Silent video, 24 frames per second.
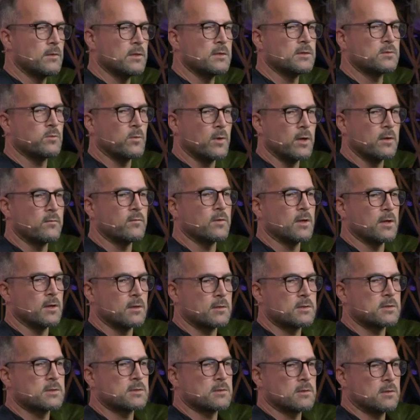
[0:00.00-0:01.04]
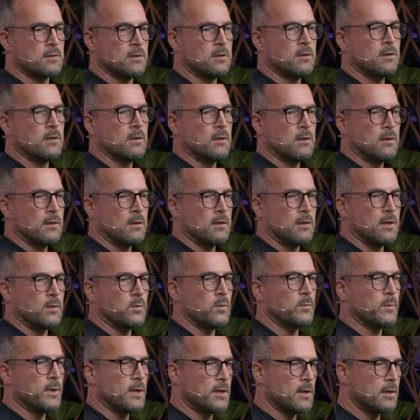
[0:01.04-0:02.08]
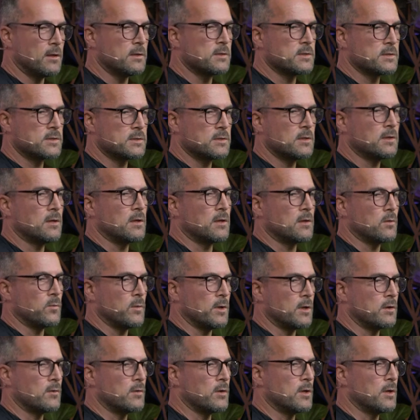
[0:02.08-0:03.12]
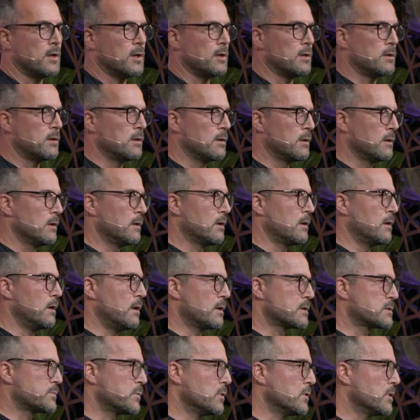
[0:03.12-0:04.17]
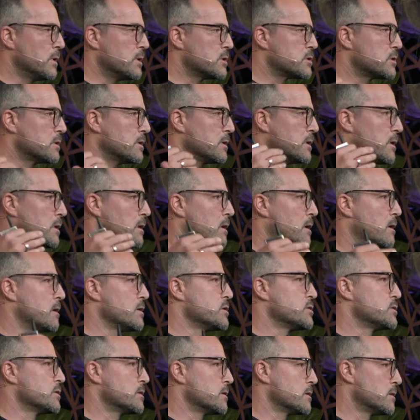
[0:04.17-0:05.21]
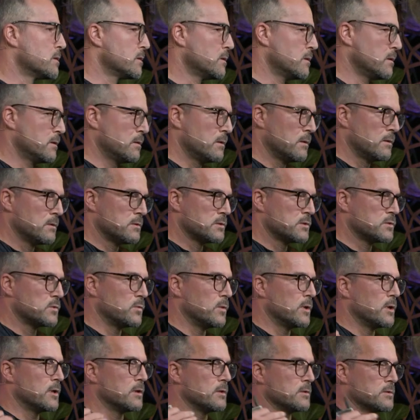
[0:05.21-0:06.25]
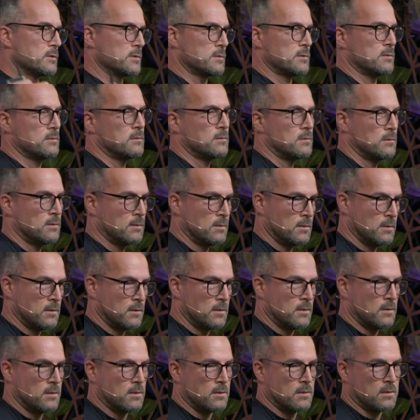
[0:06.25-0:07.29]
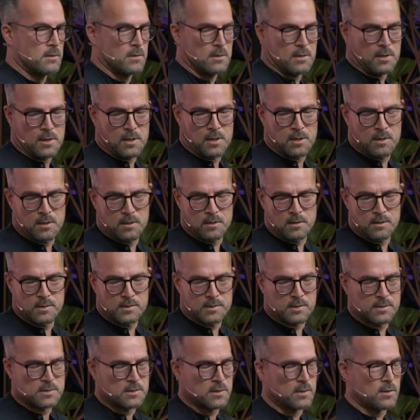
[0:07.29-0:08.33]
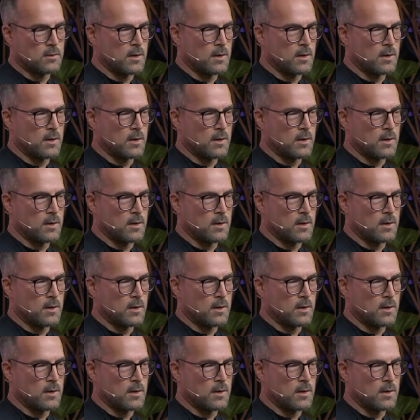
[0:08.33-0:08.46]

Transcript: these wavelengths. And when we get in sync, we create exponentially larger swells. And this is a